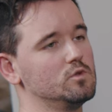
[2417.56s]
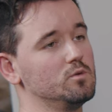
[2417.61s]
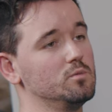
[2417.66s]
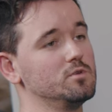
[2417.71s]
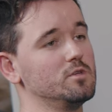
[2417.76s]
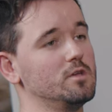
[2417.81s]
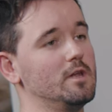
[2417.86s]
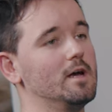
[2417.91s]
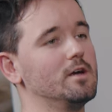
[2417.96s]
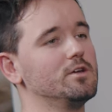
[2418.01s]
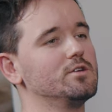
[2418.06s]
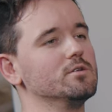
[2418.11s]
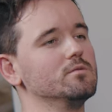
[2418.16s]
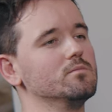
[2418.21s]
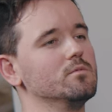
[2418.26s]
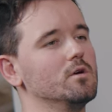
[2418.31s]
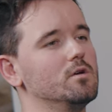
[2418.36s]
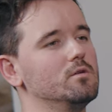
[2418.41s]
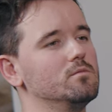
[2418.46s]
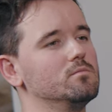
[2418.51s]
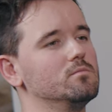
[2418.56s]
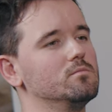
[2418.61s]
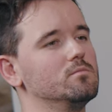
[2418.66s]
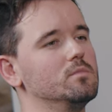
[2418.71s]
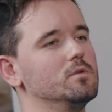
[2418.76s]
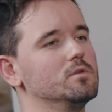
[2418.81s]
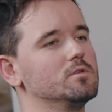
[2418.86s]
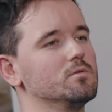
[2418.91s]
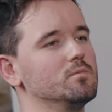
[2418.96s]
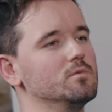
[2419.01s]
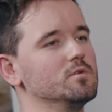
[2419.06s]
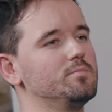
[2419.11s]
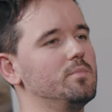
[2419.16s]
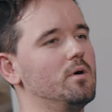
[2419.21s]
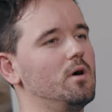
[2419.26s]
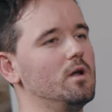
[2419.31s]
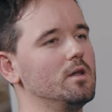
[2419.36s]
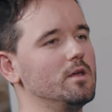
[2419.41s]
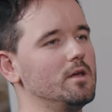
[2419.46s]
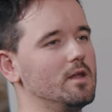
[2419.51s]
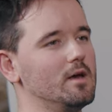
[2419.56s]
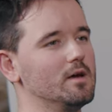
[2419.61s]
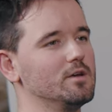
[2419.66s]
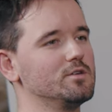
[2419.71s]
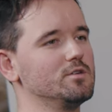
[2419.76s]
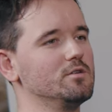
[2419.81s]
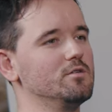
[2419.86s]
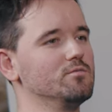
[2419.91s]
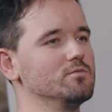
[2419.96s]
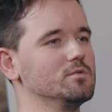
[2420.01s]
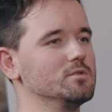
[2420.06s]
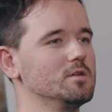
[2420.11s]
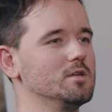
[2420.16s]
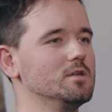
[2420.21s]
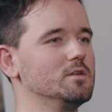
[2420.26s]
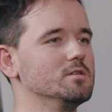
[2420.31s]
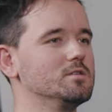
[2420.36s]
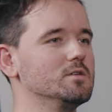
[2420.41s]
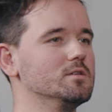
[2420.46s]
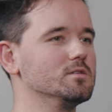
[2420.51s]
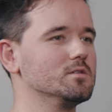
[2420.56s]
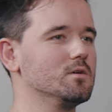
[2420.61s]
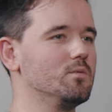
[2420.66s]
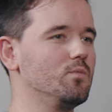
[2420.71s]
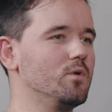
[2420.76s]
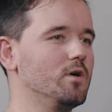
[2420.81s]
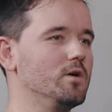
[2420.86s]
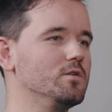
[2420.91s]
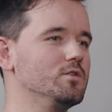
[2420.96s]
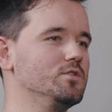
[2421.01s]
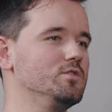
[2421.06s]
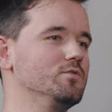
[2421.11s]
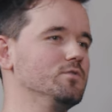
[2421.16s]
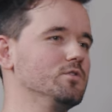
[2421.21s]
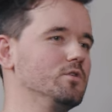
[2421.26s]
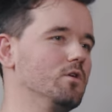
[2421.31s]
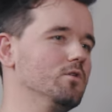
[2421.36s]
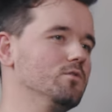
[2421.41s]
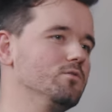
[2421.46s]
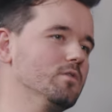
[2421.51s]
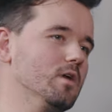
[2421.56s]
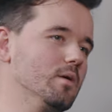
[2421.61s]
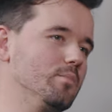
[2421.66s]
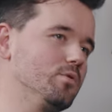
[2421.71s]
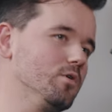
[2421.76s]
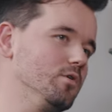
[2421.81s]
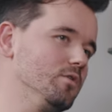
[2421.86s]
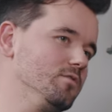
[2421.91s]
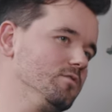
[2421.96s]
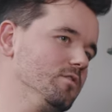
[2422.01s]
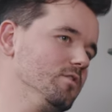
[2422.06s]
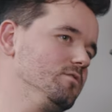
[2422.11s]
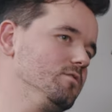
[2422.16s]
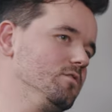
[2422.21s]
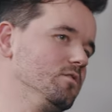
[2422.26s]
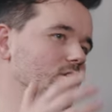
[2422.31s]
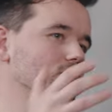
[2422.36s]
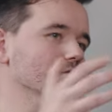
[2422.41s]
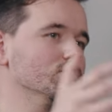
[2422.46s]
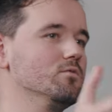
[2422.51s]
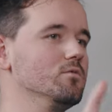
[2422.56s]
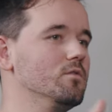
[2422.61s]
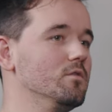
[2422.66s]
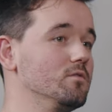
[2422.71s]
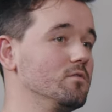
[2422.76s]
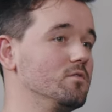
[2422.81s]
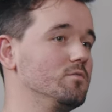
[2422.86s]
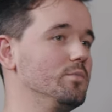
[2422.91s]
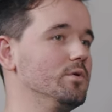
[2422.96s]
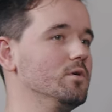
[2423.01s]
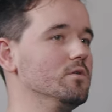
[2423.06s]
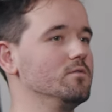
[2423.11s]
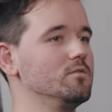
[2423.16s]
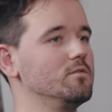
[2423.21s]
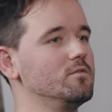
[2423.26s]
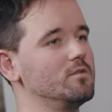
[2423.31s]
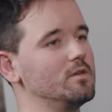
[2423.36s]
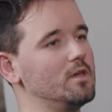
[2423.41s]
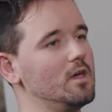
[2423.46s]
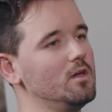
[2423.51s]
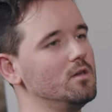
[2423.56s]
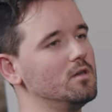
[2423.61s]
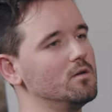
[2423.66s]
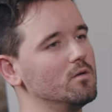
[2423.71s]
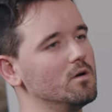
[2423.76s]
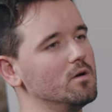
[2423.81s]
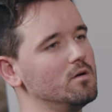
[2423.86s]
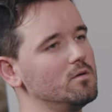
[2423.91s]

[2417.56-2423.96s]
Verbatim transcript: It's almost an action, right? it's almost partly an action of resilience in some way because you want to go through that process and go through those experiences to gain it,